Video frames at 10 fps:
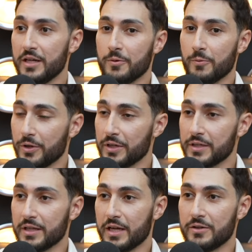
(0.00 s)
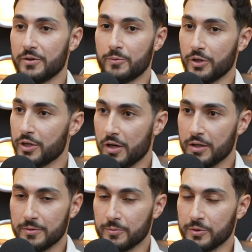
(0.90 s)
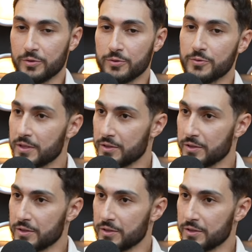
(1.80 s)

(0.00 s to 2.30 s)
working together working on you know using